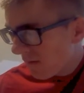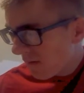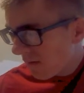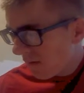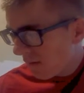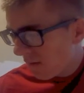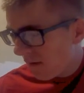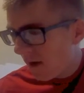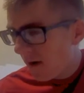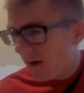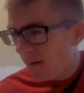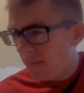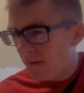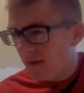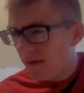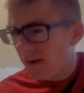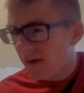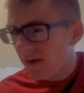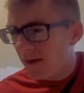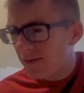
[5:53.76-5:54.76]
Well,
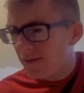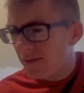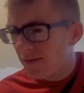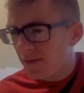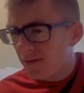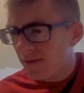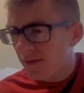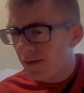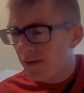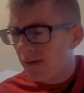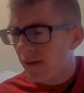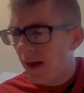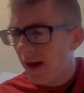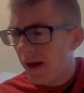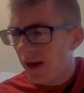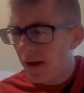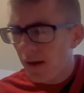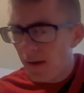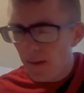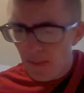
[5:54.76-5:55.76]
because it looked
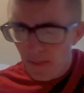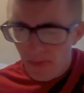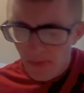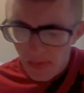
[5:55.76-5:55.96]
like it.